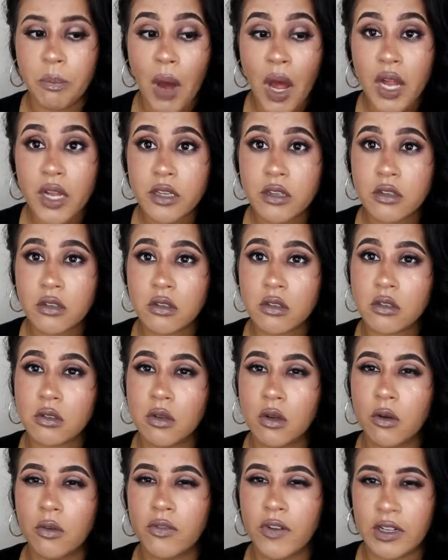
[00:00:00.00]
But
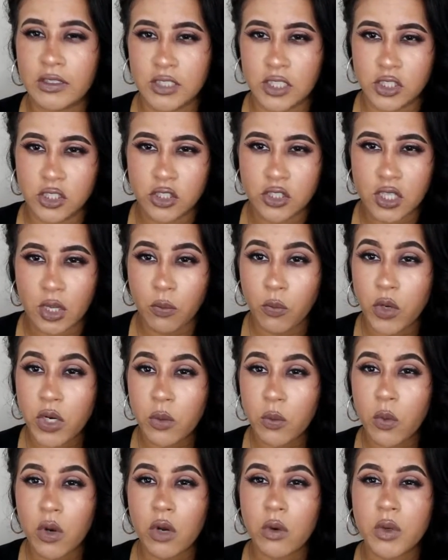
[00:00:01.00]
foundations that
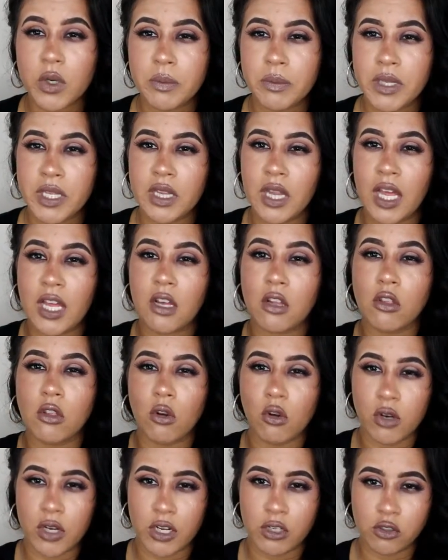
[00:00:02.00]
wouldn't work would be like
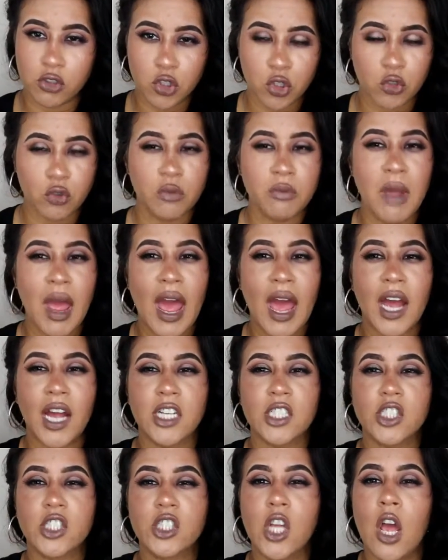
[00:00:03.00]
L'Oreal True
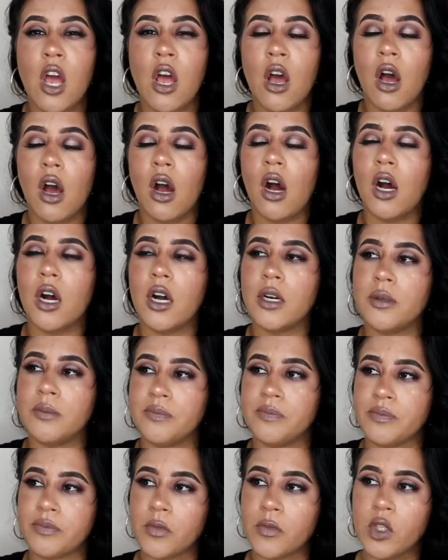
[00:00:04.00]
Match.
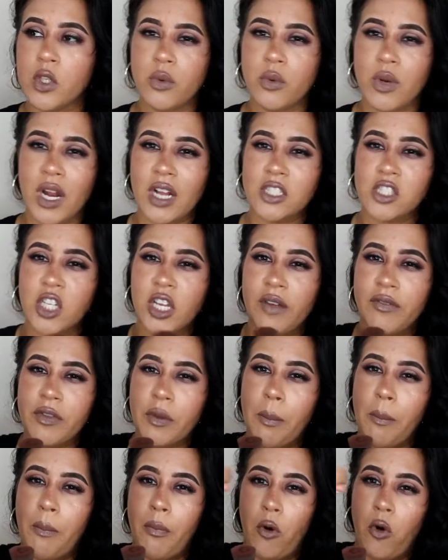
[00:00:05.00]
You would actually have
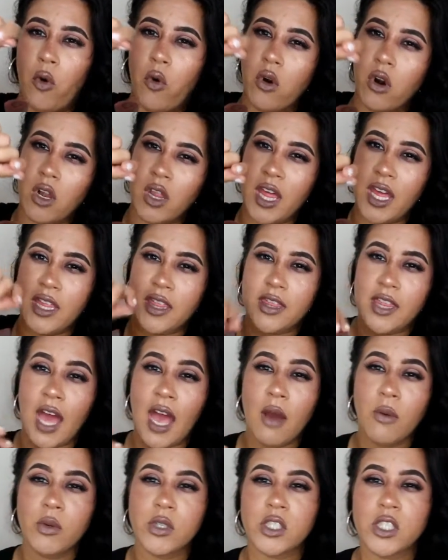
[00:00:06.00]
to pour like
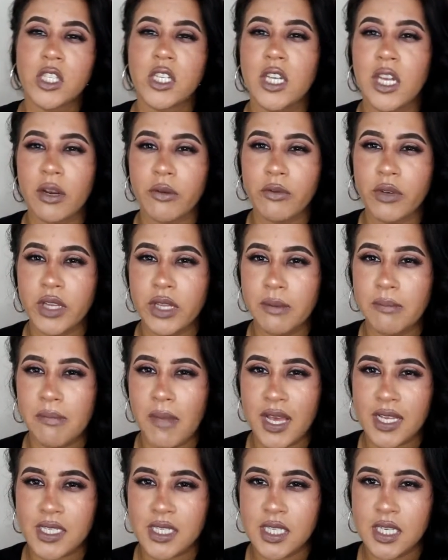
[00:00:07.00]
that, which can get really
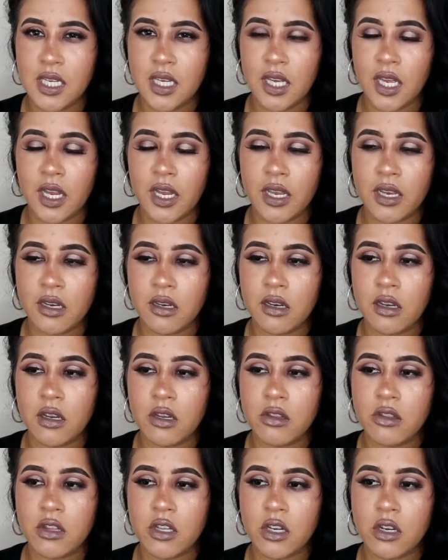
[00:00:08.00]
messy, and
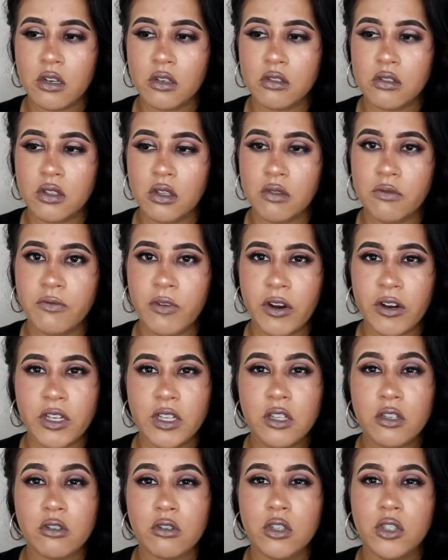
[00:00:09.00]
there's
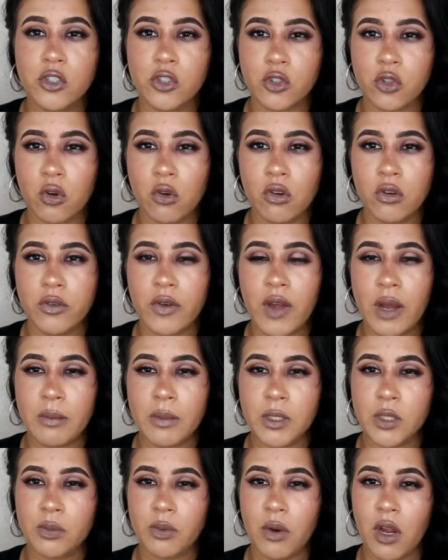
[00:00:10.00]
very little control of how
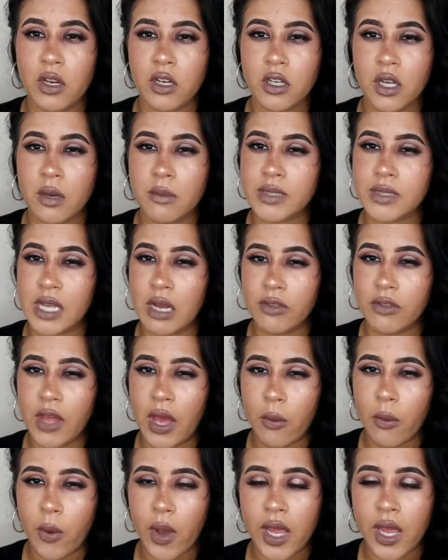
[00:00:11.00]
much product comes out
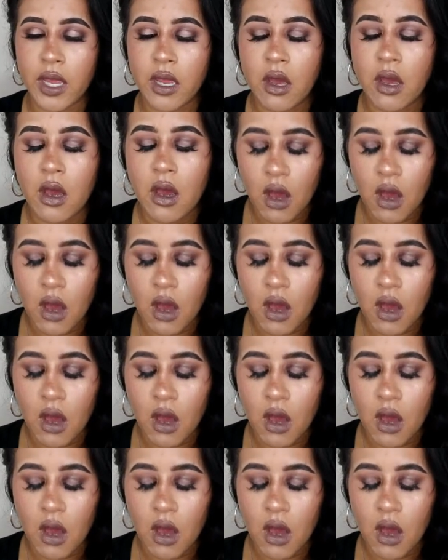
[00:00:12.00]
that way.